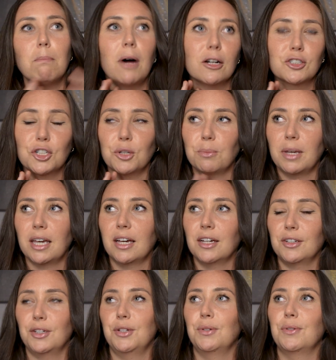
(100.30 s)
macho man
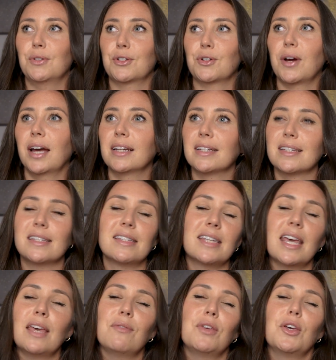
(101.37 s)
who's trying to
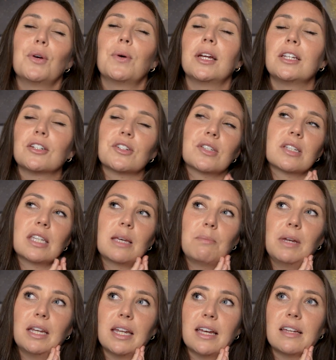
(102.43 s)
save you in your
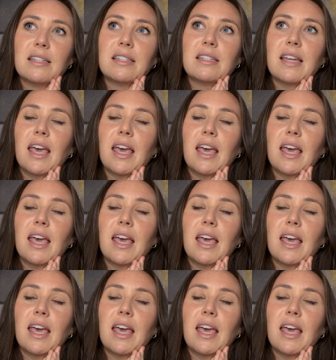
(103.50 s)
sleepiness,